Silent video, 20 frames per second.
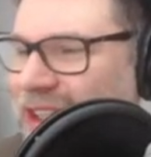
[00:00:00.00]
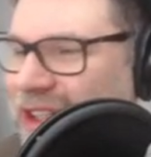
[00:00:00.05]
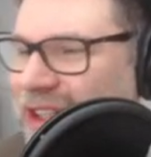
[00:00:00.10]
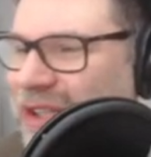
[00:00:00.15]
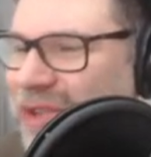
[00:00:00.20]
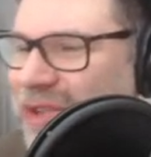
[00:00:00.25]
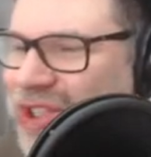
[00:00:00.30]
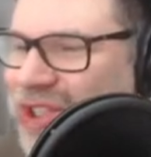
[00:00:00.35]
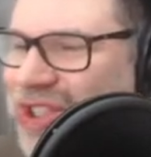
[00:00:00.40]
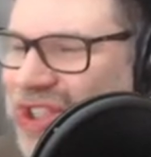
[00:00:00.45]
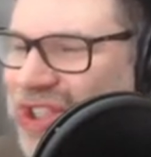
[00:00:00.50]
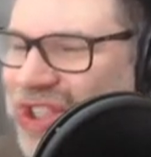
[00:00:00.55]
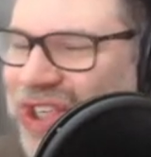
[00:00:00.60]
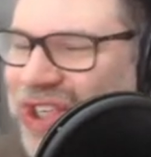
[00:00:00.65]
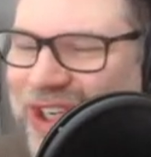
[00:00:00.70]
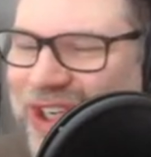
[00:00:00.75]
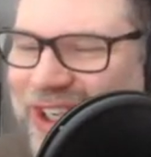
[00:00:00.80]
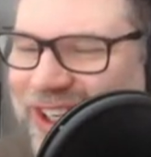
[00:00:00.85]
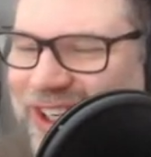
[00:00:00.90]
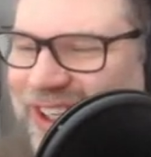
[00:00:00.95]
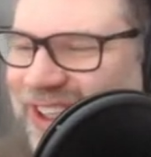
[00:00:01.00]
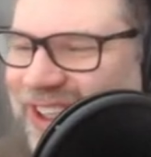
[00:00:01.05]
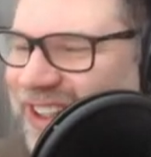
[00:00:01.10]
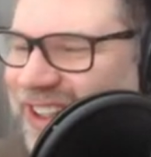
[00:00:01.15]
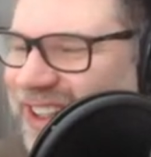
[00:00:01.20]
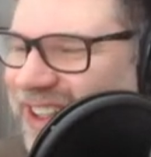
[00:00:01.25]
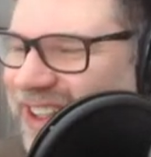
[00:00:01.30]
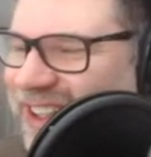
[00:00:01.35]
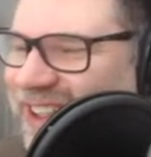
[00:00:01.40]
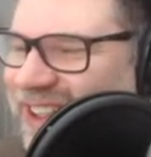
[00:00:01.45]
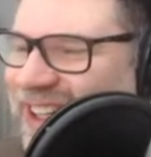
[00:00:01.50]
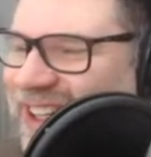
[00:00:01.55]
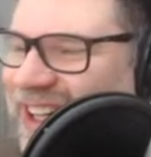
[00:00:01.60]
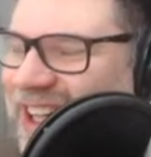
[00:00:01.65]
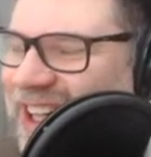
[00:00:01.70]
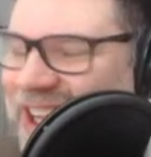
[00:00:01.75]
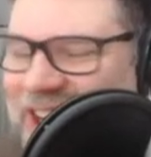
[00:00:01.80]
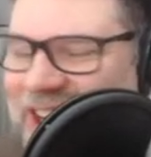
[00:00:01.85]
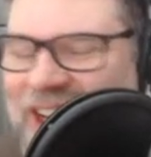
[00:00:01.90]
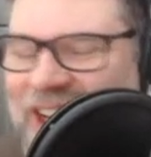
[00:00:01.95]
huge jerk.
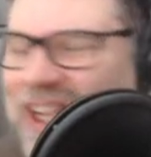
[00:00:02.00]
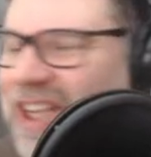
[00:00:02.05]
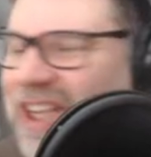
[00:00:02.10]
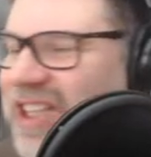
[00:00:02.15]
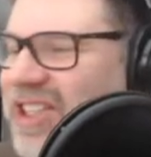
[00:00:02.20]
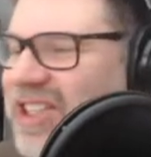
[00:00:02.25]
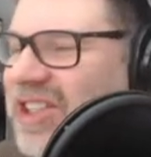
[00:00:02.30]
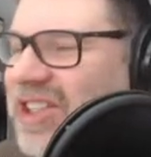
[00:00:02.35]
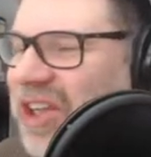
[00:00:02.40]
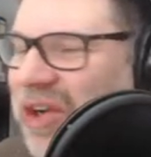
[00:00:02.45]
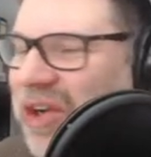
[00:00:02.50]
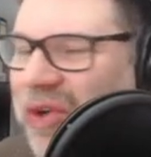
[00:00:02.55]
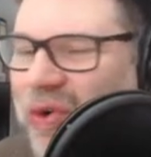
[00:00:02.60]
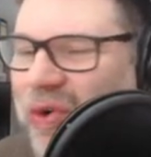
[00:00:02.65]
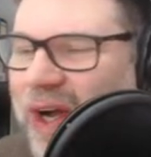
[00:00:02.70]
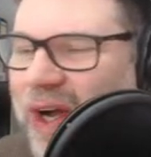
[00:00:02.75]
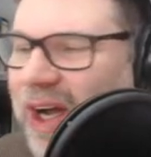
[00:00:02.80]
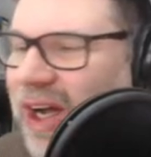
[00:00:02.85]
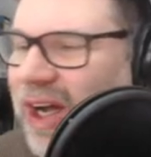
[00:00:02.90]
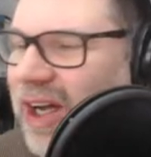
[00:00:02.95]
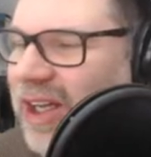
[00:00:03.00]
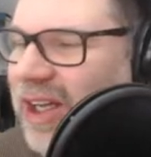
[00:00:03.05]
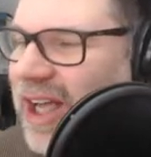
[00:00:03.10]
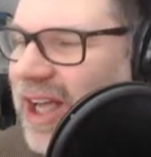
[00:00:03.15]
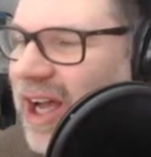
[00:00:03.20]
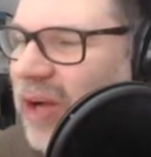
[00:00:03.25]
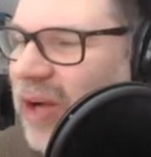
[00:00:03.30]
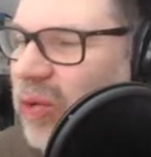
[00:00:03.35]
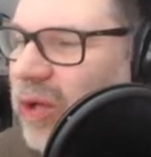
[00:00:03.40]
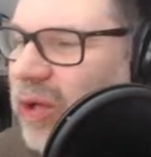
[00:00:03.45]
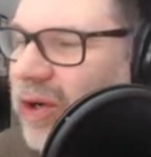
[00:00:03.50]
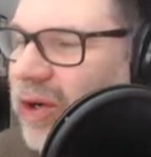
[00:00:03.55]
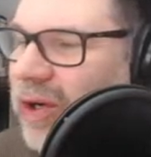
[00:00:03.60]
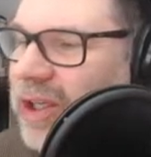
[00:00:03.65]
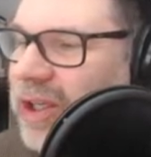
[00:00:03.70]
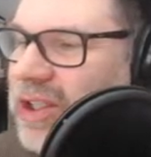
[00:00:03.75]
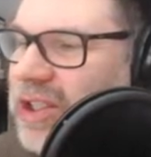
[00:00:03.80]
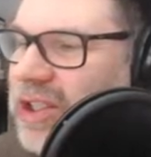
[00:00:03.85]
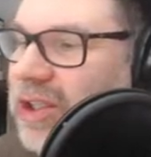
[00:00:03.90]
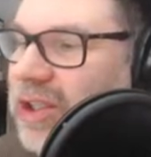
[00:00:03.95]
So uh, yeah, we're going
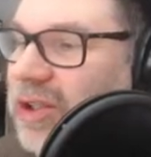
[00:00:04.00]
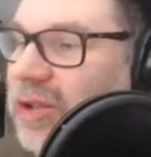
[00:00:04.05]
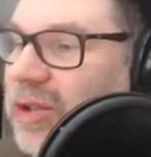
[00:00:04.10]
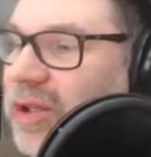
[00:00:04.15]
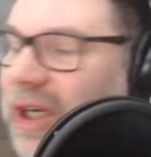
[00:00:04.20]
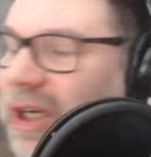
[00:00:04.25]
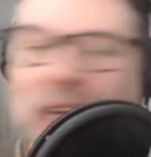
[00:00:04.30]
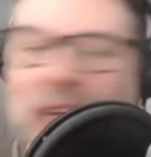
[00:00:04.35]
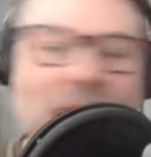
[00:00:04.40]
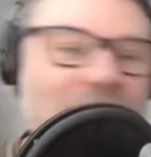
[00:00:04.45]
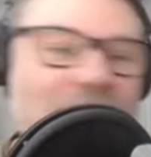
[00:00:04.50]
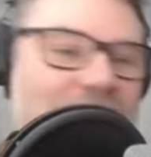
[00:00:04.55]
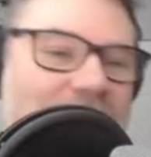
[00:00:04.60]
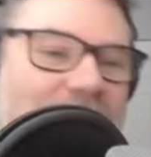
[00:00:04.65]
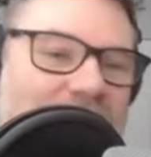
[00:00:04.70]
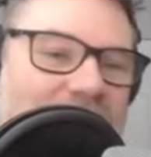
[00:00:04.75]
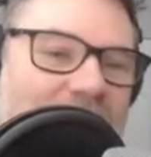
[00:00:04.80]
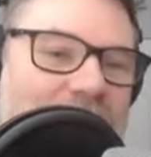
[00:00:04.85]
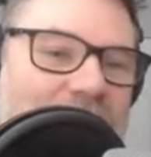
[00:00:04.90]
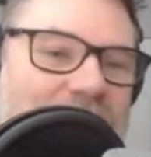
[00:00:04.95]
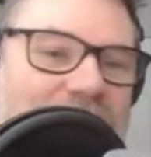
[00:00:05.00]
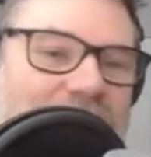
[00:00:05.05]
to. Uh, what time is